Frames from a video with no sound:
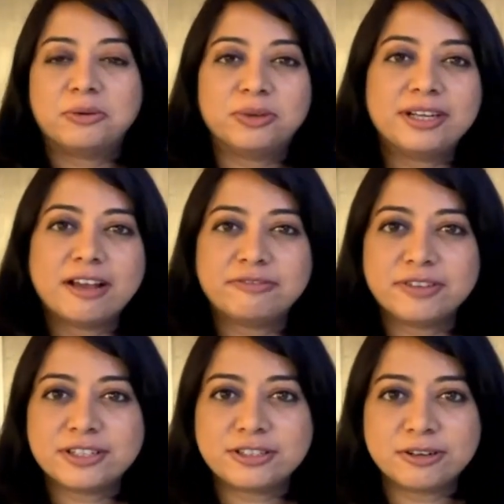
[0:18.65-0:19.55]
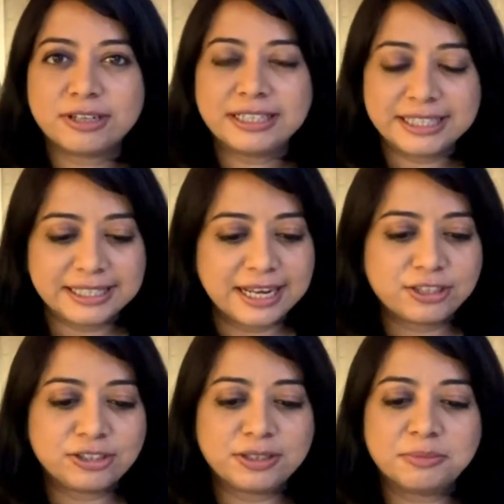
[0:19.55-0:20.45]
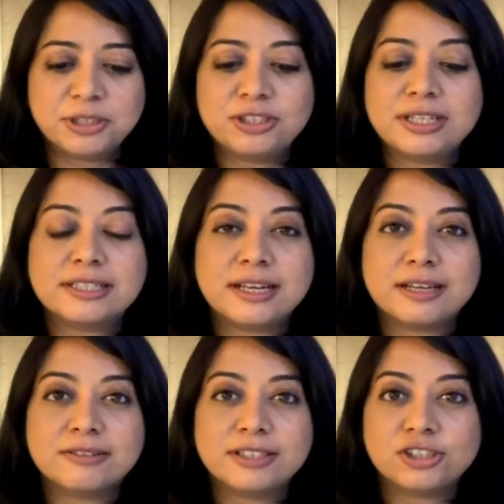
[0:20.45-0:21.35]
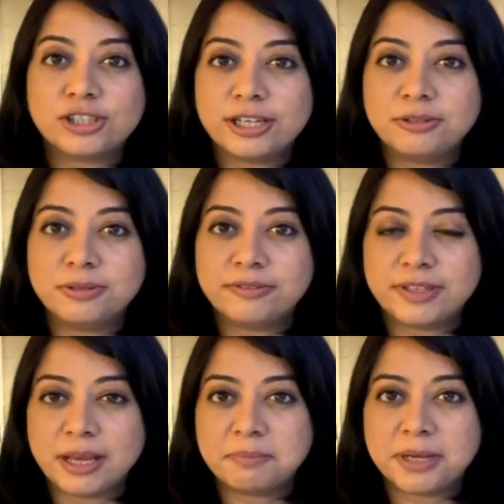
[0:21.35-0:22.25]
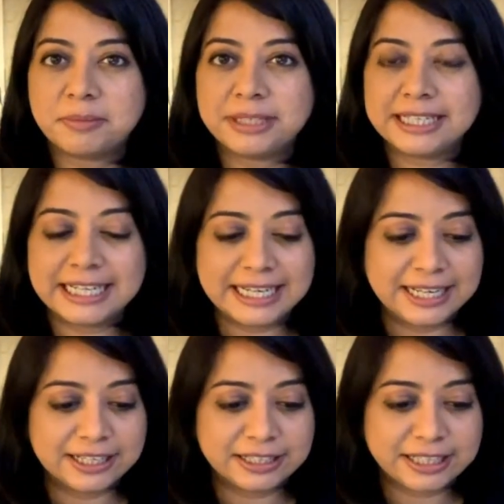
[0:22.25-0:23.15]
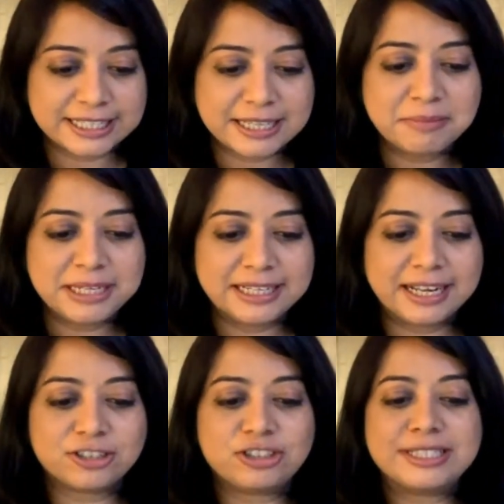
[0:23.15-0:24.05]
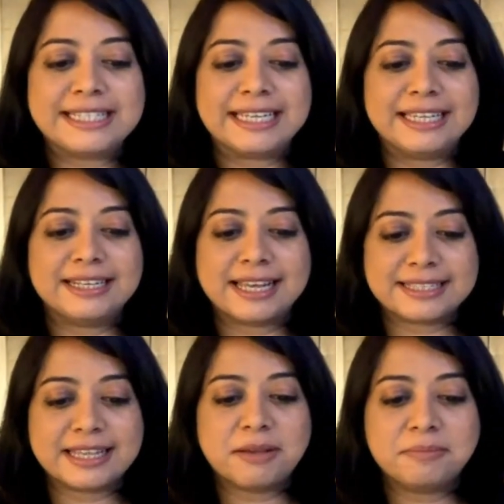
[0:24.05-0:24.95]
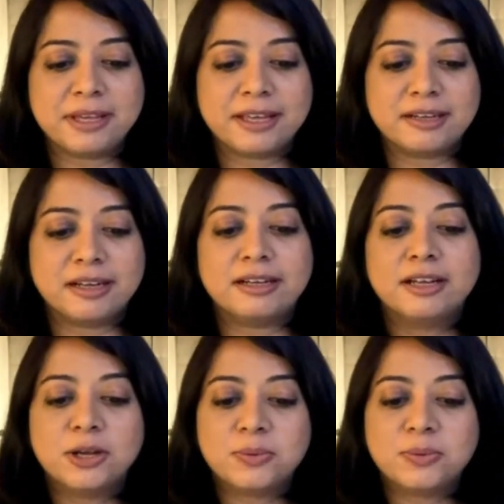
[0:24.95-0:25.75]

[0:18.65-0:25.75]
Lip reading: Well, in our first story, the Election Commission has announced the schedule of the upcoming assembly elections in Assam, Kerala,